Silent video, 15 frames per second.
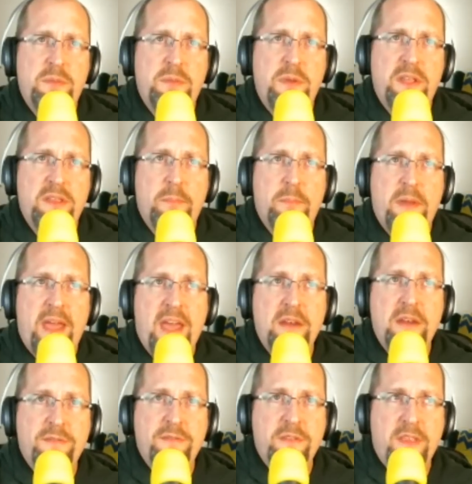You mean the
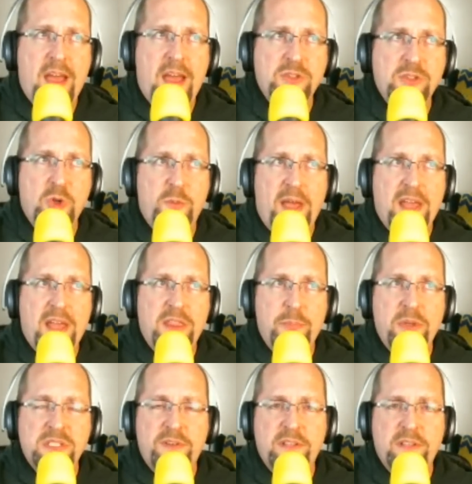band, the actual band, the
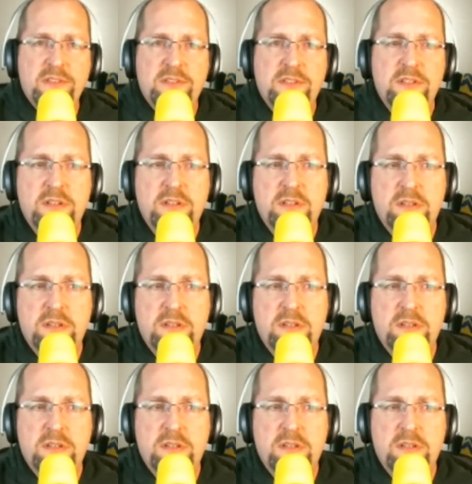Misfits? No.